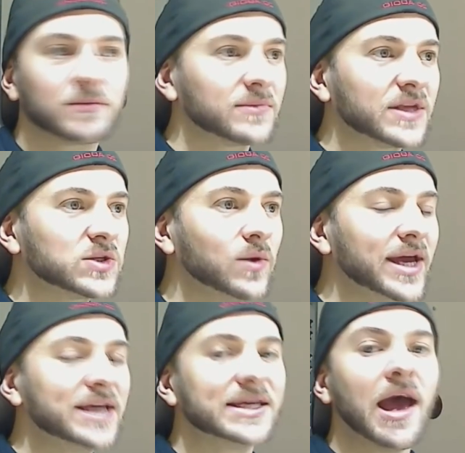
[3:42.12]
That's all it
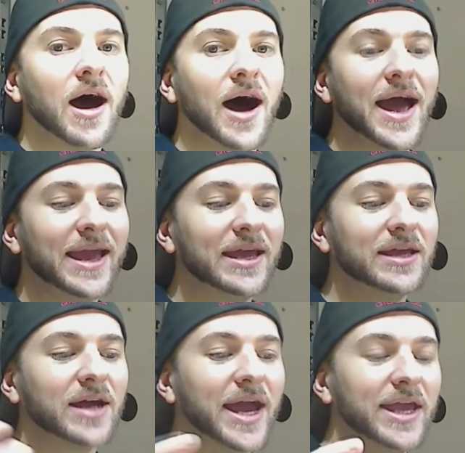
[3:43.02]
is.
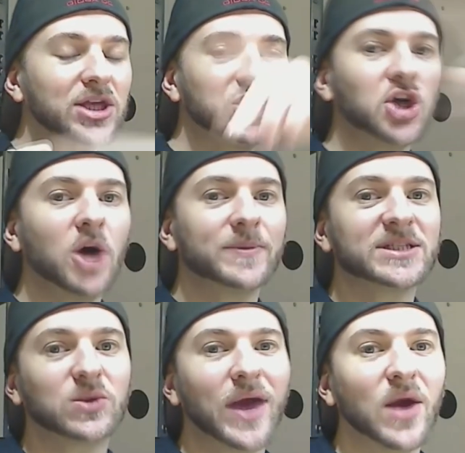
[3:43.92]
A sharp
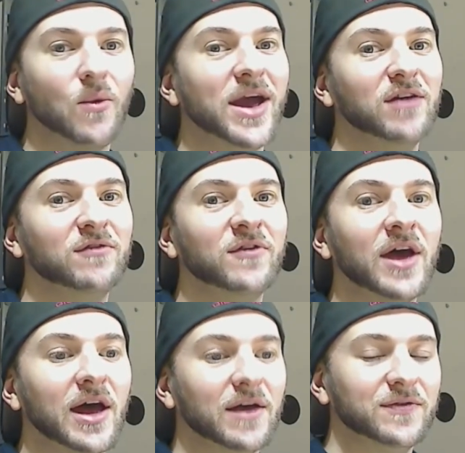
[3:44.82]
square wave,
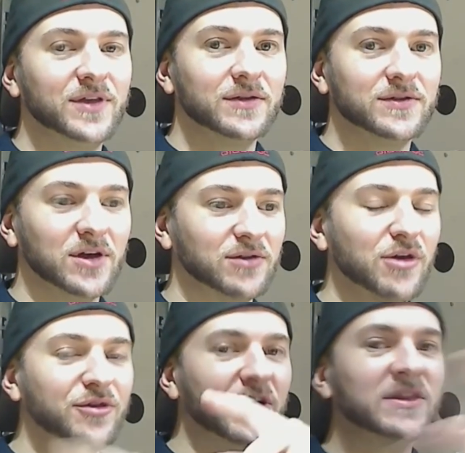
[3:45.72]

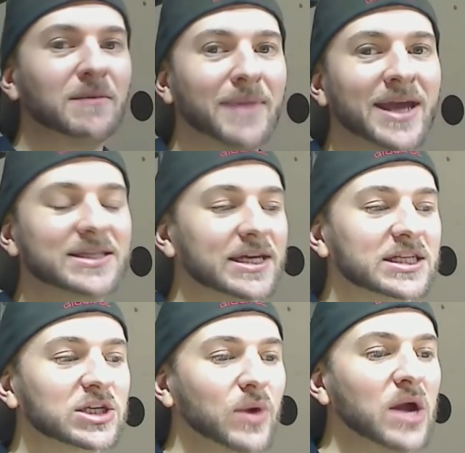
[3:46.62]
the thing that makes it a
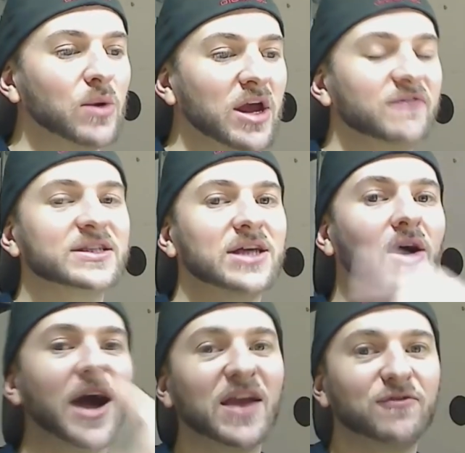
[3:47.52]
square wave is a
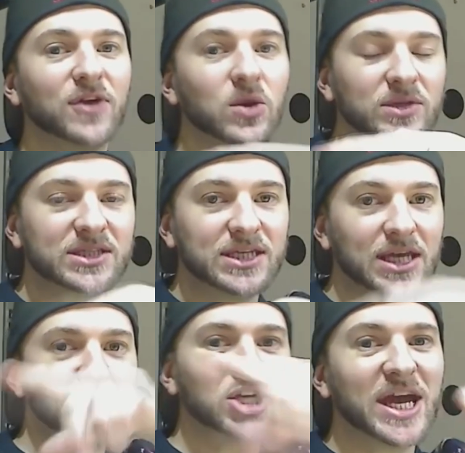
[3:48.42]
high
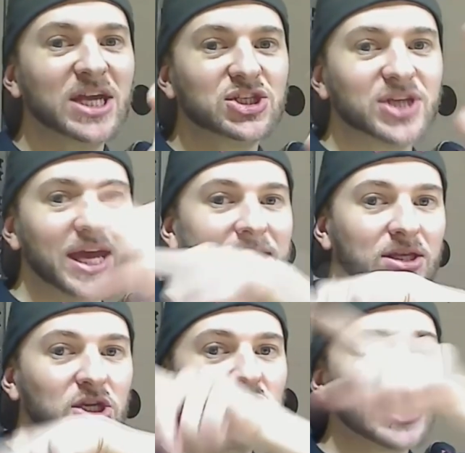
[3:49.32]
frequency change
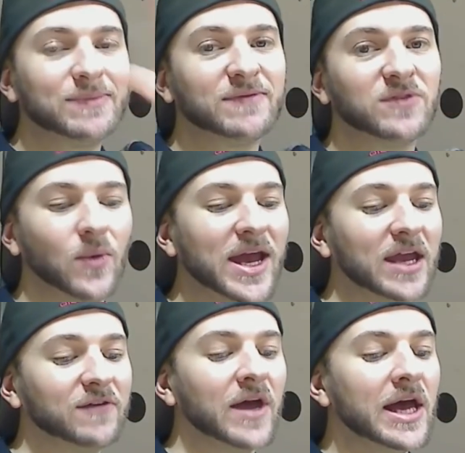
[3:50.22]
in shape of the
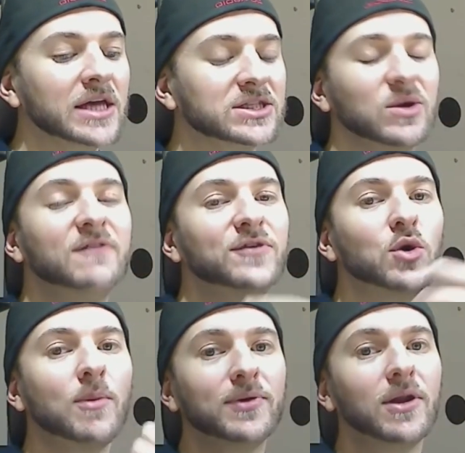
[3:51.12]
wave. So if
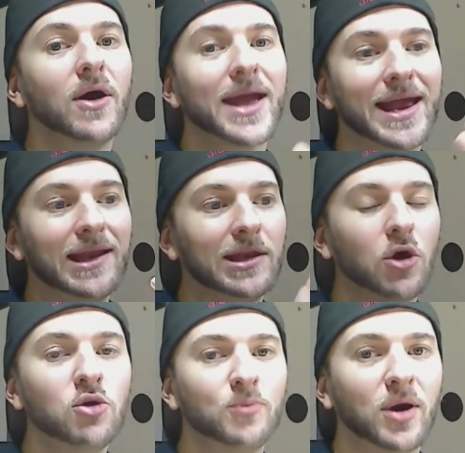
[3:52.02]
you apply a
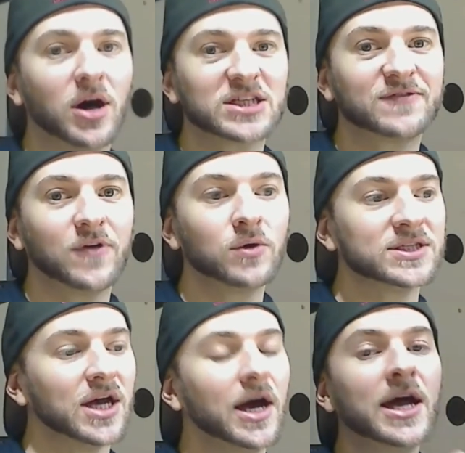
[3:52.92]
low pass
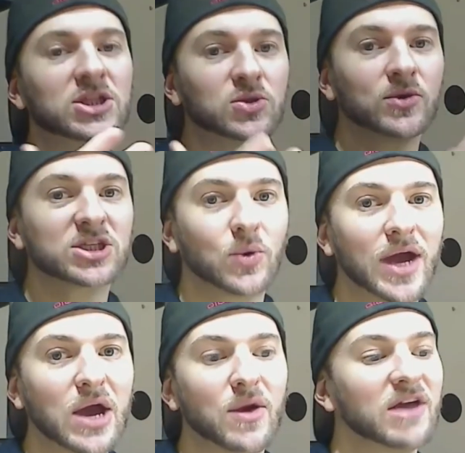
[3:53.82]
filter to a
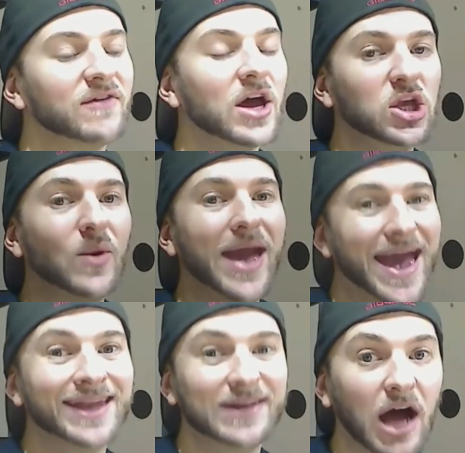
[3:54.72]
square wave, you
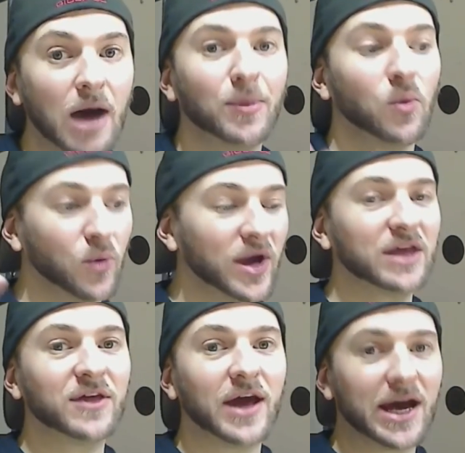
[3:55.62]
end up
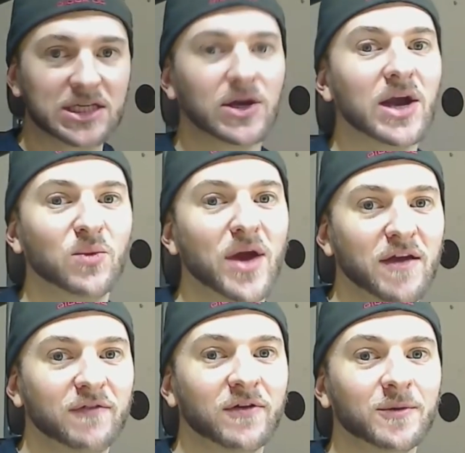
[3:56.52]
with a sine wave.